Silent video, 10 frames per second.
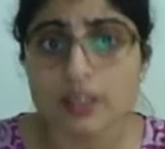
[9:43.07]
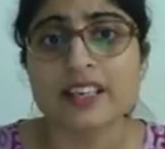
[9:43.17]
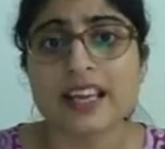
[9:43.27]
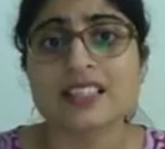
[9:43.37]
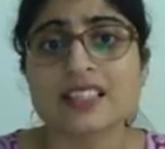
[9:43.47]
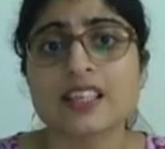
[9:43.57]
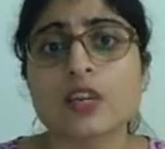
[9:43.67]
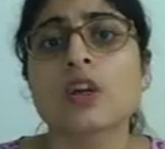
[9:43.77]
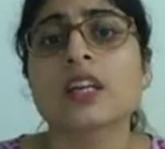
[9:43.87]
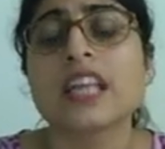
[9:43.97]

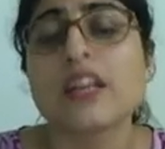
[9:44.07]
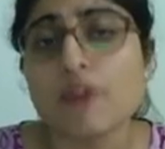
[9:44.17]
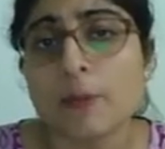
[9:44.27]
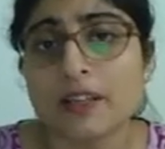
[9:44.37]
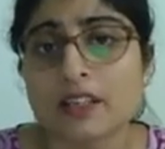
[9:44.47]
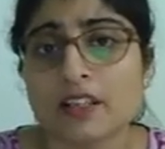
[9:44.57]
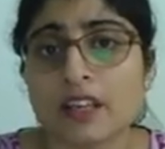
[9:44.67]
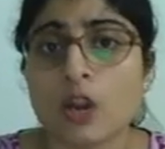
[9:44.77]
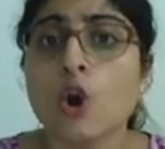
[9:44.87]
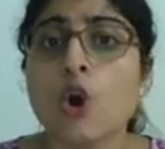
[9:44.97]
harassing or
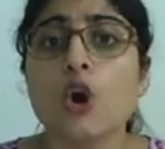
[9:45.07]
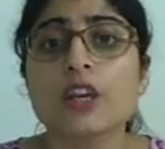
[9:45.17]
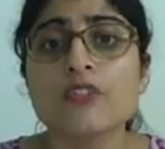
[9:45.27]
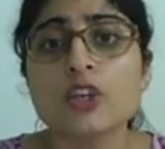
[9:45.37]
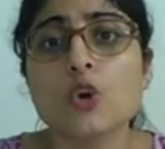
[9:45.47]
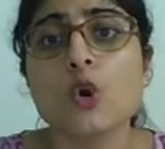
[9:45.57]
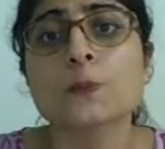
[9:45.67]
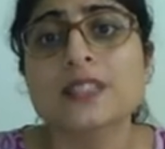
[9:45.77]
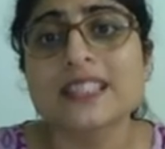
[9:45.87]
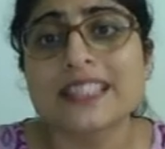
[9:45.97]
defamatory or even
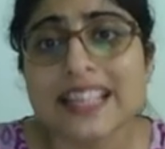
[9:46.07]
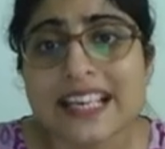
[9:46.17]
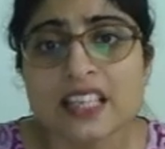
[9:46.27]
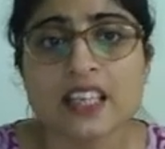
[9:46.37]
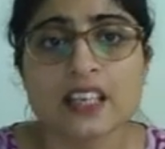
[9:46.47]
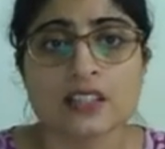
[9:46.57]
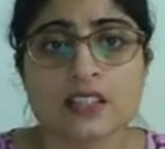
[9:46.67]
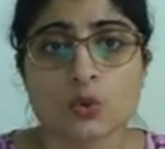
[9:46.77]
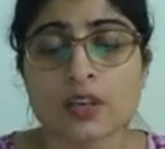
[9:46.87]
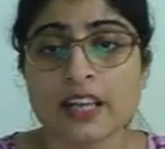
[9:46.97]
obscene in
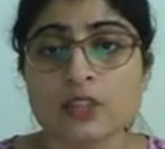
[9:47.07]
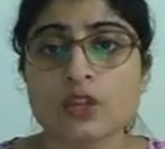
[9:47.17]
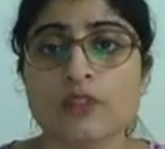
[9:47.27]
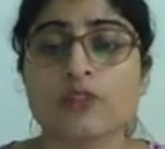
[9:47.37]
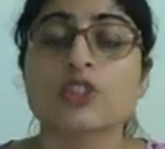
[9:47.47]
its own nature,